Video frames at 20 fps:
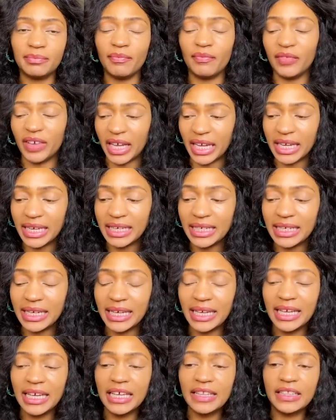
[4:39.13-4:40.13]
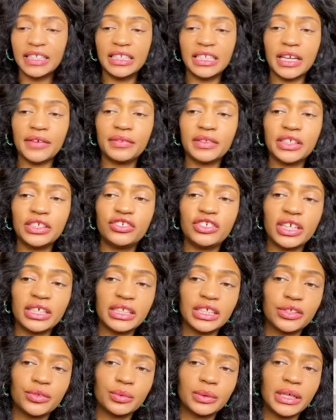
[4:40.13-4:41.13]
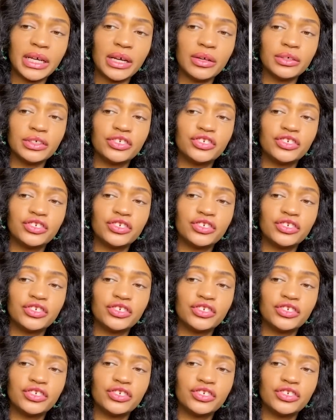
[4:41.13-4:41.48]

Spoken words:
vein, then definitely check this one out.